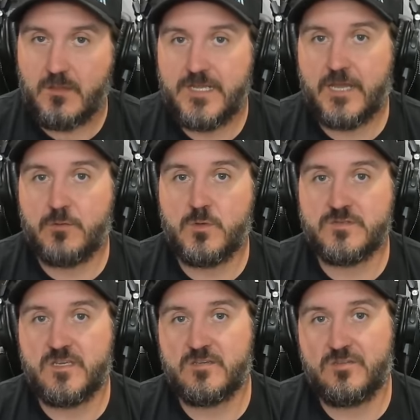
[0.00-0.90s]
Now, I will
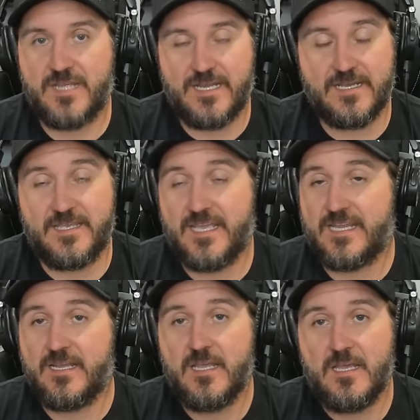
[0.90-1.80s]
tell you that
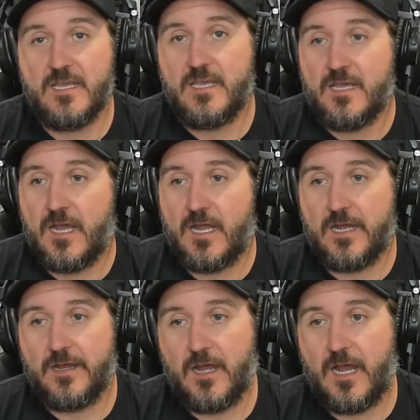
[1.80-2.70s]
again,
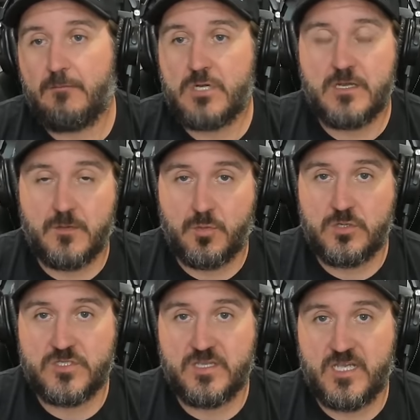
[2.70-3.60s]
uh, I'm going to
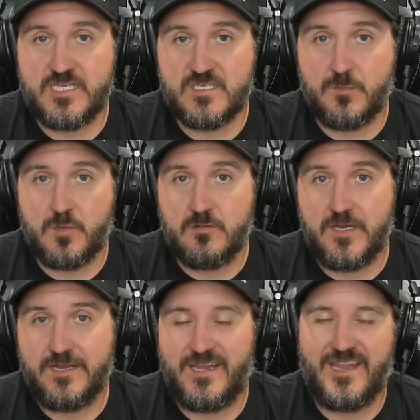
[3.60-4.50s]
approach the customer
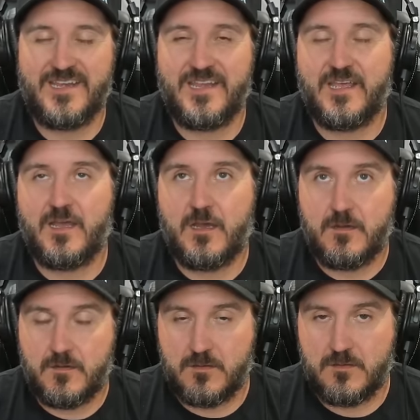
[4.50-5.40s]
and, and
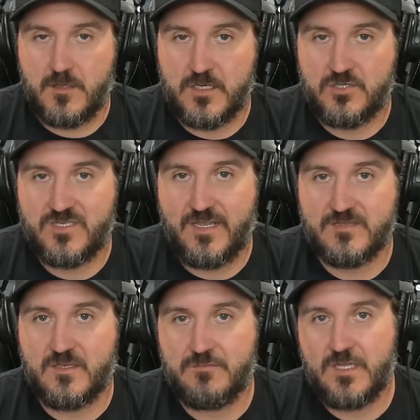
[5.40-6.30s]

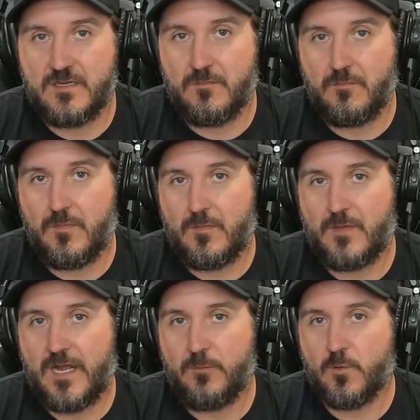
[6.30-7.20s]
understand something.
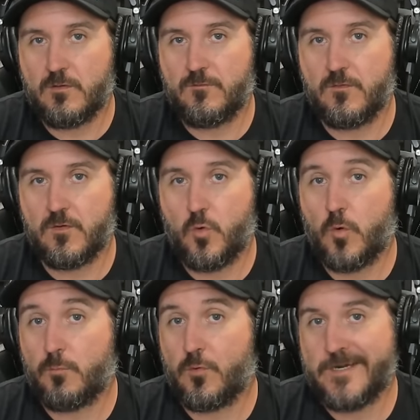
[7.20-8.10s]
I work for
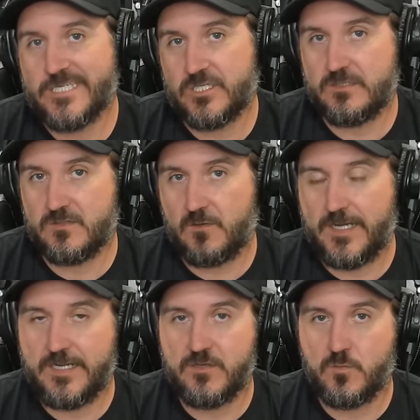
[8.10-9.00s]
corporations,
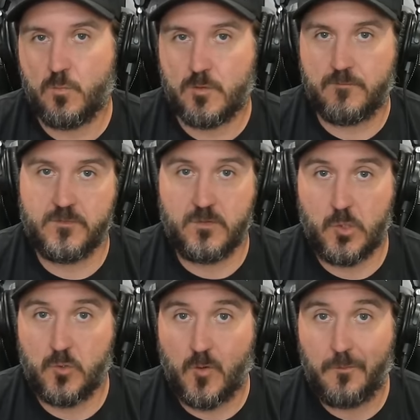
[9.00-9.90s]
right? I don't work for the
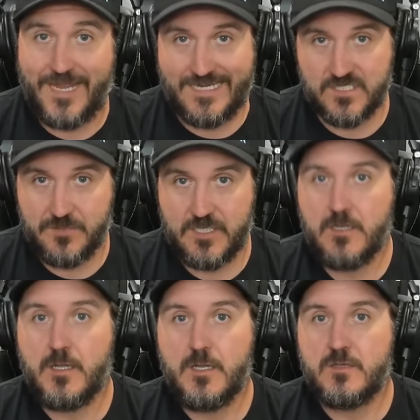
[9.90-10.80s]
local management.
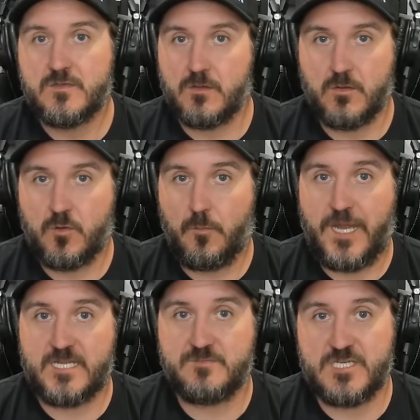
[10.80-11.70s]
So the local
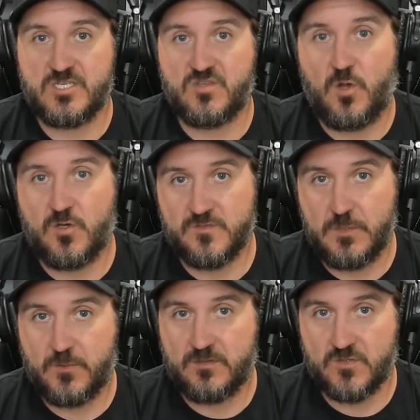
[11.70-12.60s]
management just calls
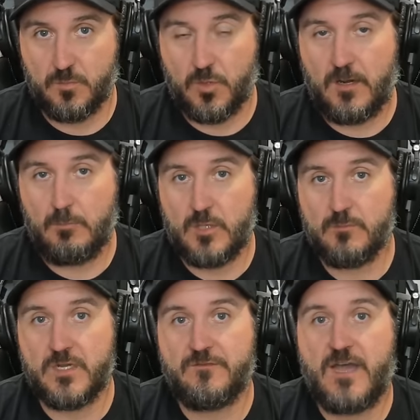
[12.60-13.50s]
me when there's a
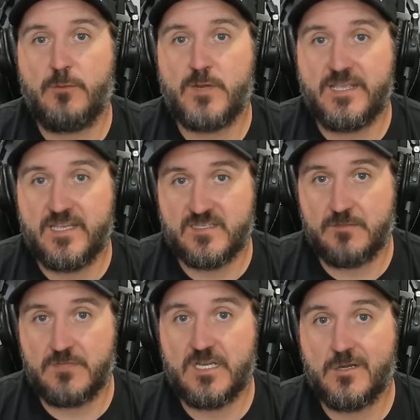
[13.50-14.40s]
problem. But if I want to get
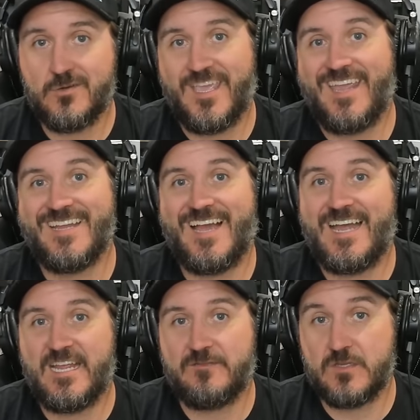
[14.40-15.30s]
something okayed,
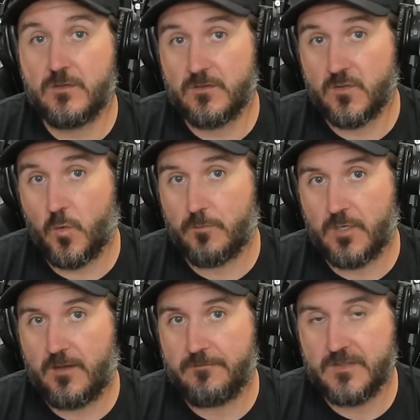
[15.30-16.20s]
I have to go to the
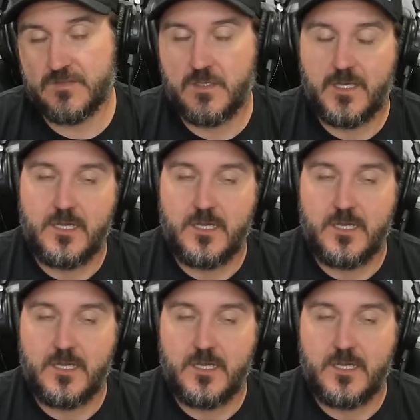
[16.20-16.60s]
corporate office.